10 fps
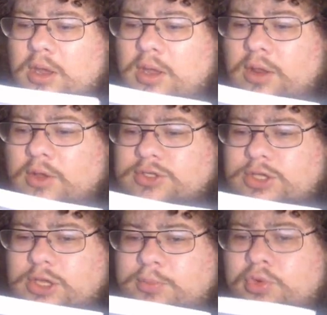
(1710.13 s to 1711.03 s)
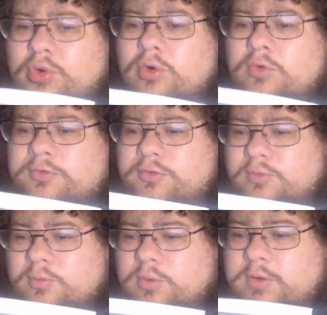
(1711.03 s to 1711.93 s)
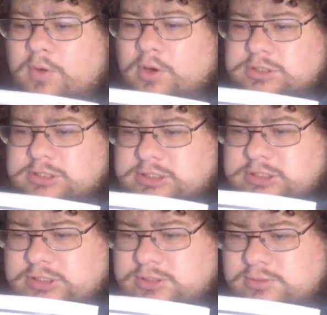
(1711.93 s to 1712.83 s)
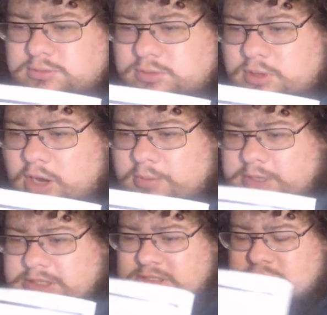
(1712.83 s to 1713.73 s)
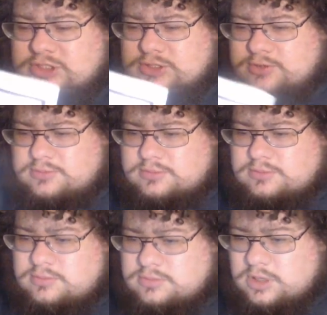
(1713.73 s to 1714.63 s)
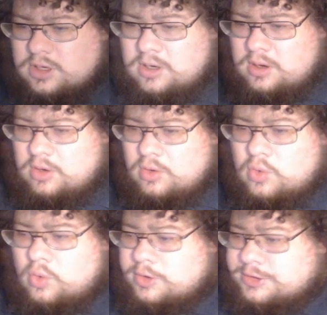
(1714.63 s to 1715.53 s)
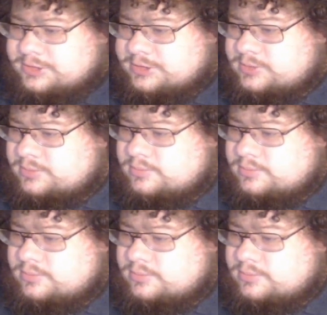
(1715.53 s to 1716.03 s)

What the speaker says: Those are the proof reverses on business coins.